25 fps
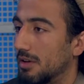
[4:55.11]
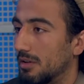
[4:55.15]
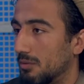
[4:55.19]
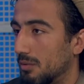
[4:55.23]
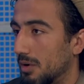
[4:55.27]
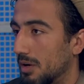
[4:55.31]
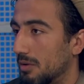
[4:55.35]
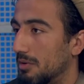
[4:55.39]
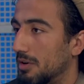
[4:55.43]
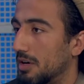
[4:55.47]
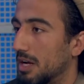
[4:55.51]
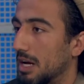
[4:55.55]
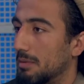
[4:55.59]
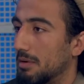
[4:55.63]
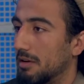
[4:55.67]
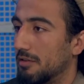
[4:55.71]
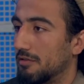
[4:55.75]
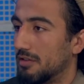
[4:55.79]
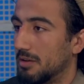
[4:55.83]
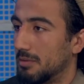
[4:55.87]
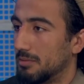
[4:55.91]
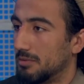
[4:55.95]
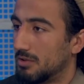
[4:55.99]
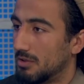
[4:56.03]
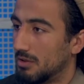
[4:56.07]
and where we're coming
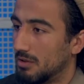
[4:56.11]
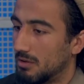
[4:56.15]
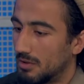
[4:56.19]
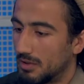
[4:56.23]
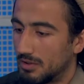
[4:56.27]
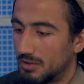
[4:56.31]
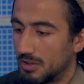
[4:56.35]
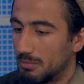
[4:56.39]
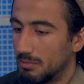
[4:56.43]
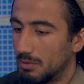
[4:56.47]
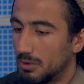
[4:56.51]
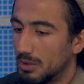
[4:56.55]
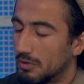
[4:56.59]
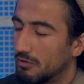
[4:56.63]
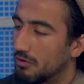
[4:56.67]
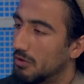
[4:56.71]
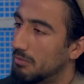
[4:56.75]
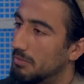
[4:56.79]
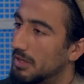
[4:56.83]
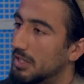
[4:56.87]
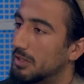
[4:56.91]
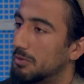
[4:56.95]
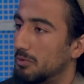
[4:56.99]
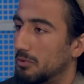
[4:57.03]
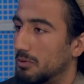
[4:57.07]
from. So it's a beautiful
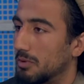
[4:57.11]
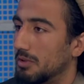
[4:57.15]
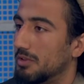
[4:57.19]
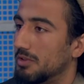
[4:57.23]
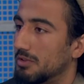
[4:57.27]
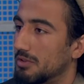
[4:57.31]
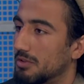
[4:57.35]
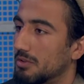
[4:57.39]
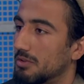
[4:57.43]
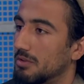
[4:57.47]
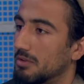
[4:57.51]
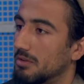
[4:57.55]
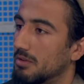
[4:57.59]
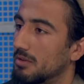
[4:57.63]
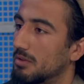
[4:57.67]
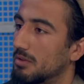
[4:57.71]
mix between the two.